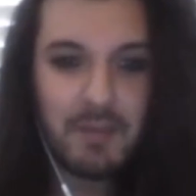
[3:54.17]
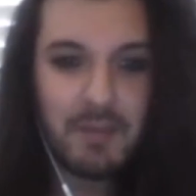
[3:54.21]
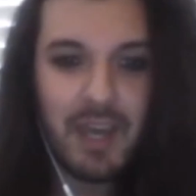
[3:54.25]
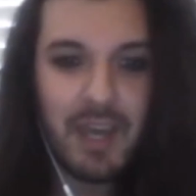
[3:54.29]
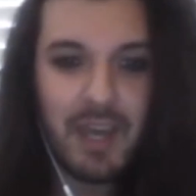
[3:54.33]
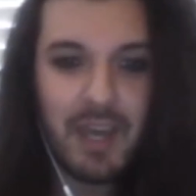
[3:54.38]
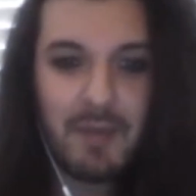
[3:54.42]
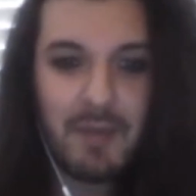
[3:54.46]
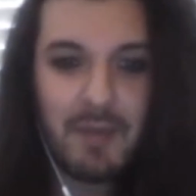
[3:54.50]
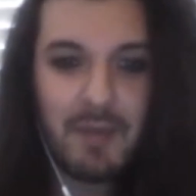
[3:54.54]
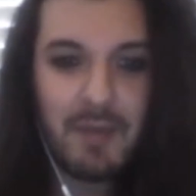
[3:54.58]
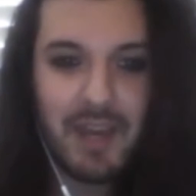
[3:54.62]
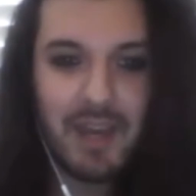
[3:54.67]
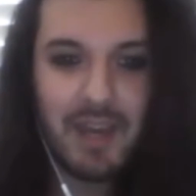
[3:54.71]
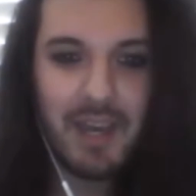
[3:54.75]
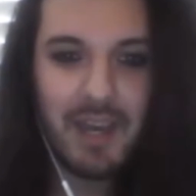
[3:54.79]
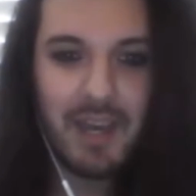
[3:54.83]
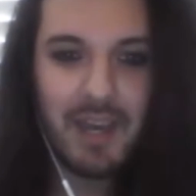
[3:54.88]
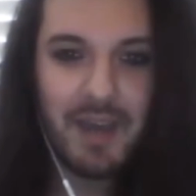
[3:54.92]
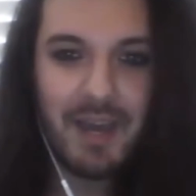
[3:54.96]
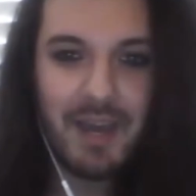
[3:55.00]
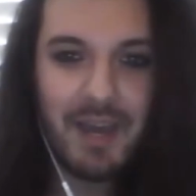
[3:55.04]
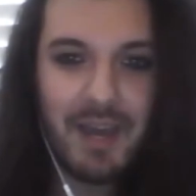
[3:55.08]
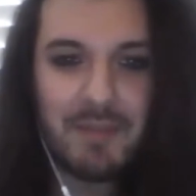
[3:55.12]
I'm, later. I'm, I'm,
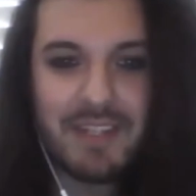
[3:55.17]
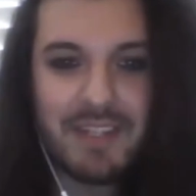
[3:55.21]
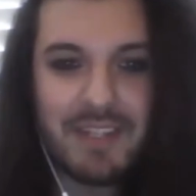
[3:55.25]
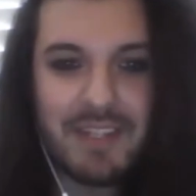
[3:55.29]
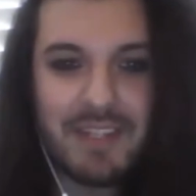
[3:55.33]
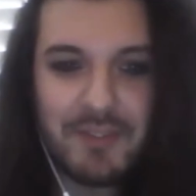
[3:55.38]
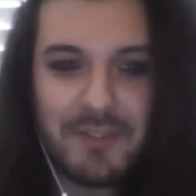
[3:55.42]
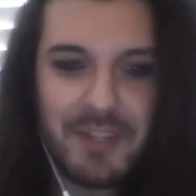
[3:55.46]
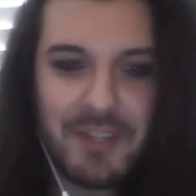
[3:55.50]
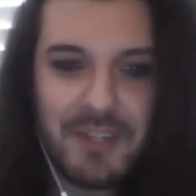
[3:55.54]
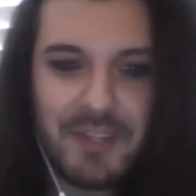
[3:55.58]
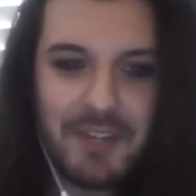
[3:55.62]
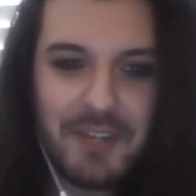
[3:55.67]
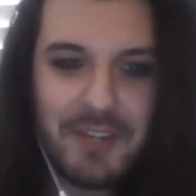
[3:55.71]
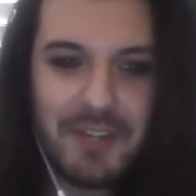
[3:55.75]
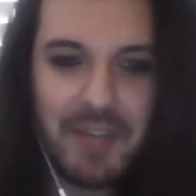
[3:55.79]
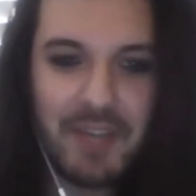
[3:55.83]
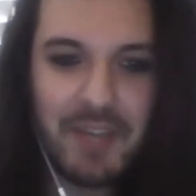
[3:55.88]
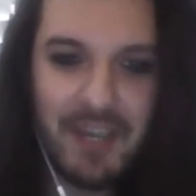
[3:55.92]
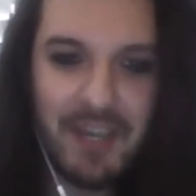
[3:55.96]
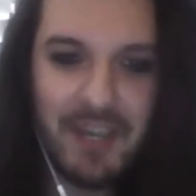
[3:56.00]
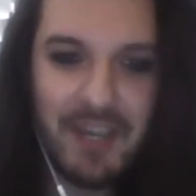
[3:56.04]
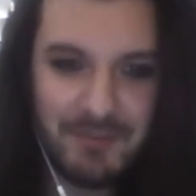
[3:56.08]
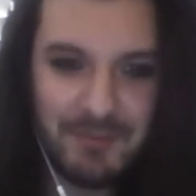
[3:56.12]
I'm a little girl
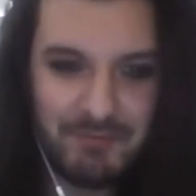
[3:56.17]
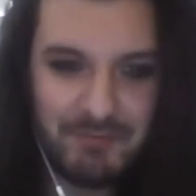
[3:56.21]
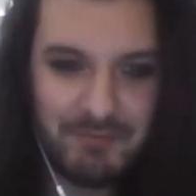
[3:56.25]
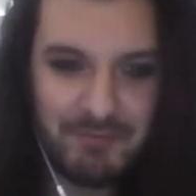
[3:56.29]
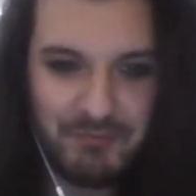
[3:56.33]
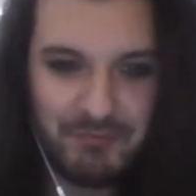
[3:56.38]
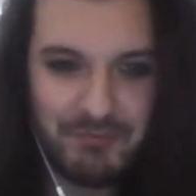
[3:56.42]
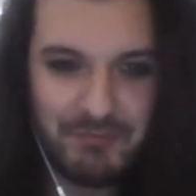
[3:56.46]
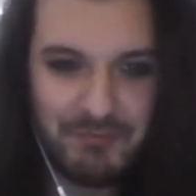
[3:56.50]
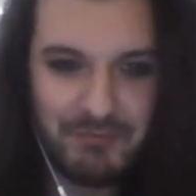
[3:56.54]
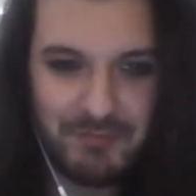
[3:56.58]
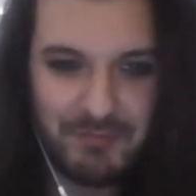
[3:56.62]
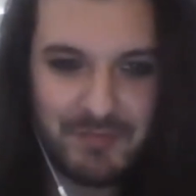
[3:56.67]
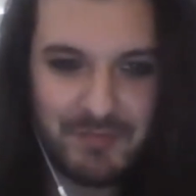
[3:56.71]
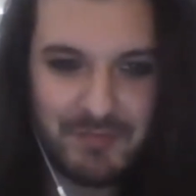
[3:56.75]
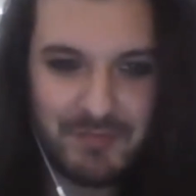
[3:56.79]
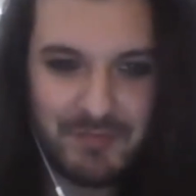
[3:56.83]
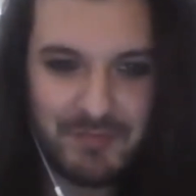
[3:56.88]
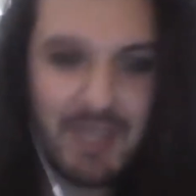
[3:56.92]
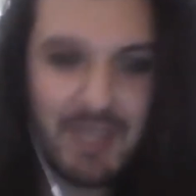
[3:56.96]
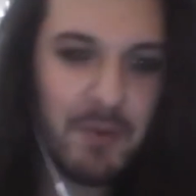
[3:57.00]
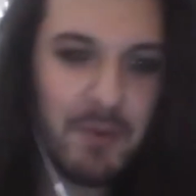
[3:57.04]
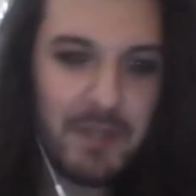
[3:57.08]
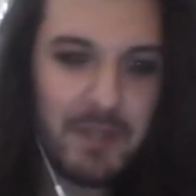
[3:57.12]
now.
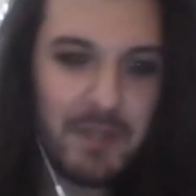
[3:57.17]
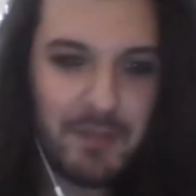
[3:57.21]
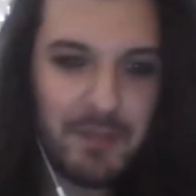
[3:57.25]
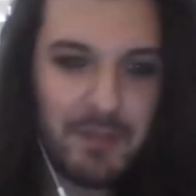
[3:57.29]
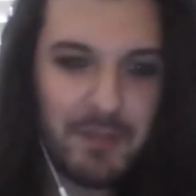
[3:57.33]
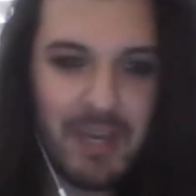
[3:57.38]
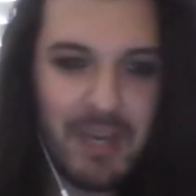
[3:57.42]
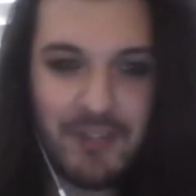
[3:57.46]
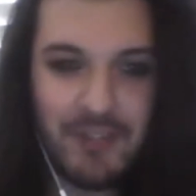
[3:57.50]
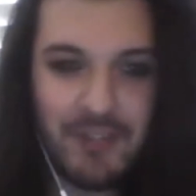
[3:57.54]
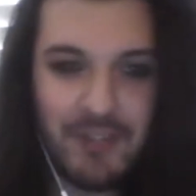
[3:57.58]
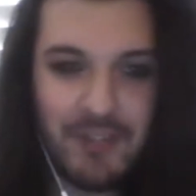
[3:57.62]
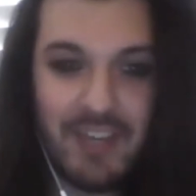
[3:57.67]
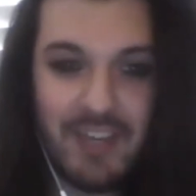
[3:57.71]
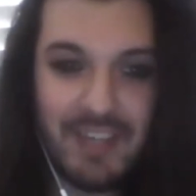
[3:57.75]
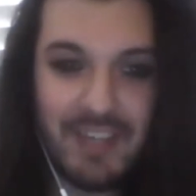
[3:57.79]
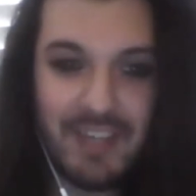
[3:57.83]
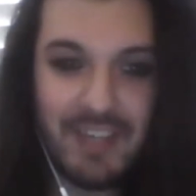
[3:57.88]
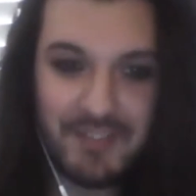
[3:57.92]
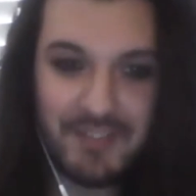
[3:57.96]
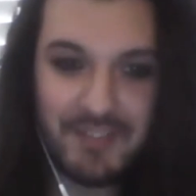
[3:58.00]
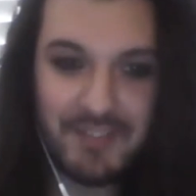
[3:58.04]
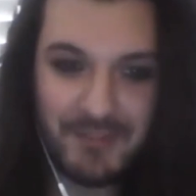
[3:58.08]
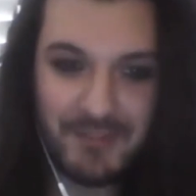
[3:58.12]
Now you want me to wear a dress.
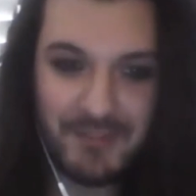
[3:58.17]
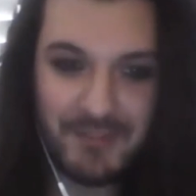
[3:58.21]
